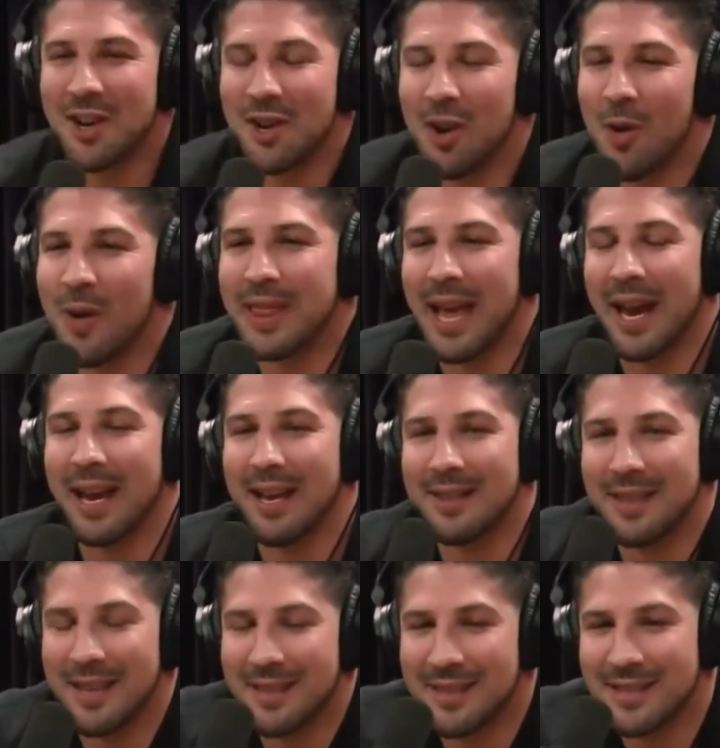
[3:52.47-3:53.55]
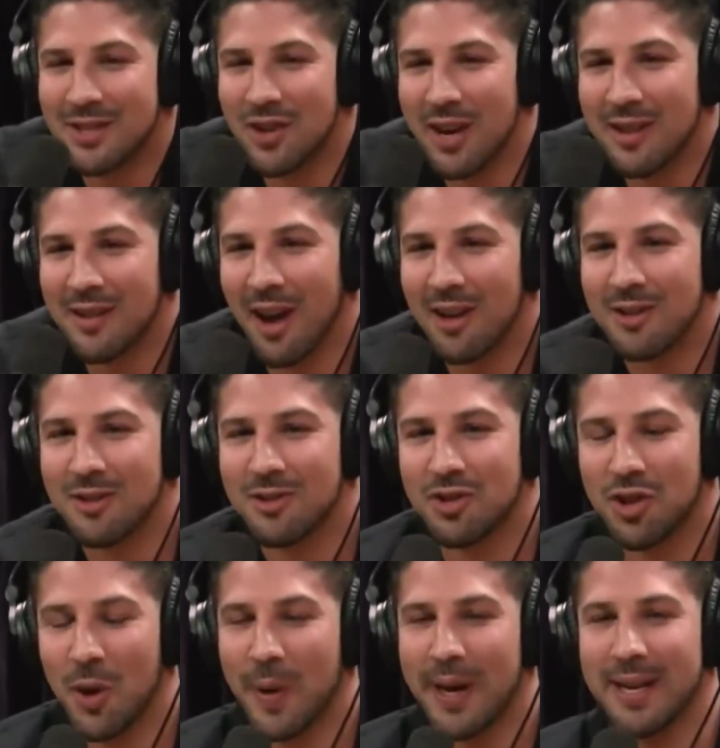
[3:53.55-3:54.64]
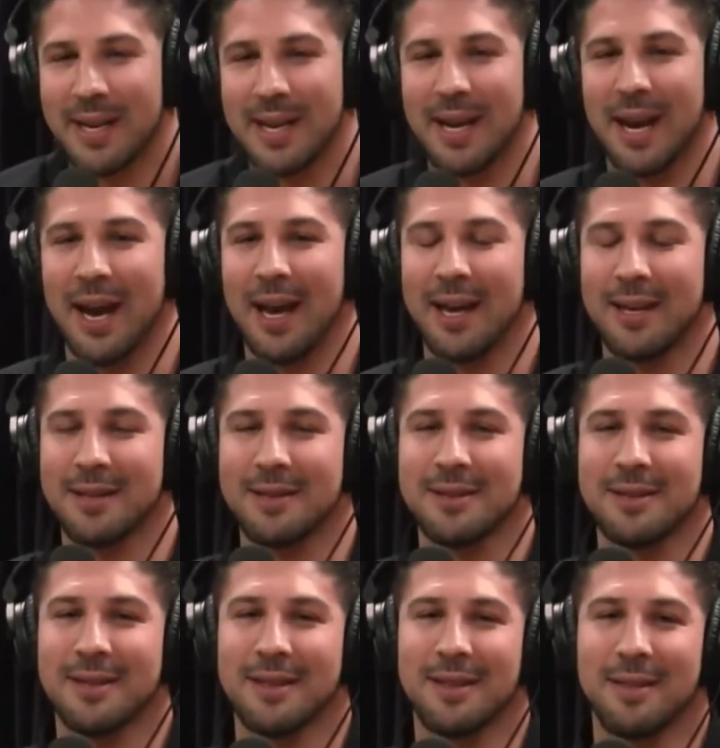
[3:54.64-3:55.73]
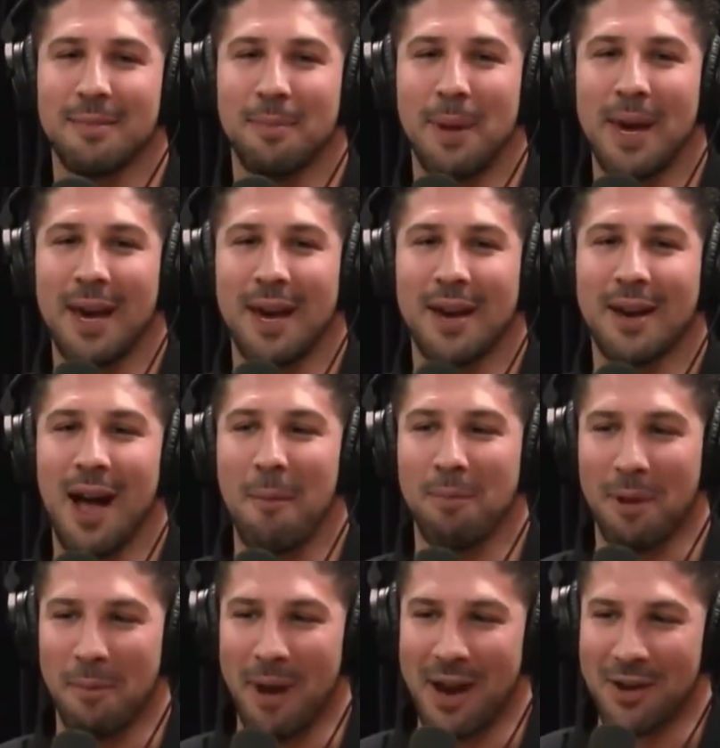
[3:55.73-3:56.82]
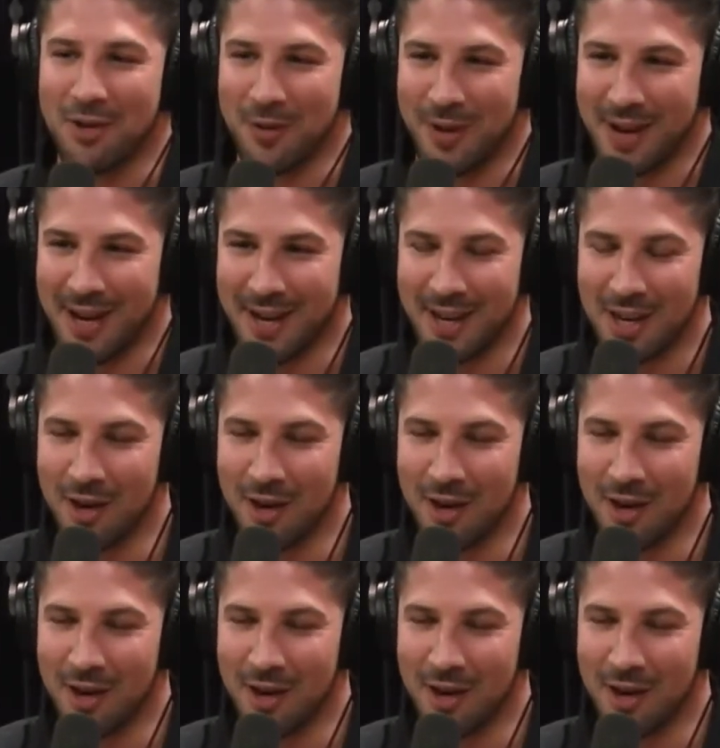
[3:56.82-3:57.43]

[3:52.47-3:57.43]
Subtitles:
know what that is? It's also Joey Diaz being complimentary.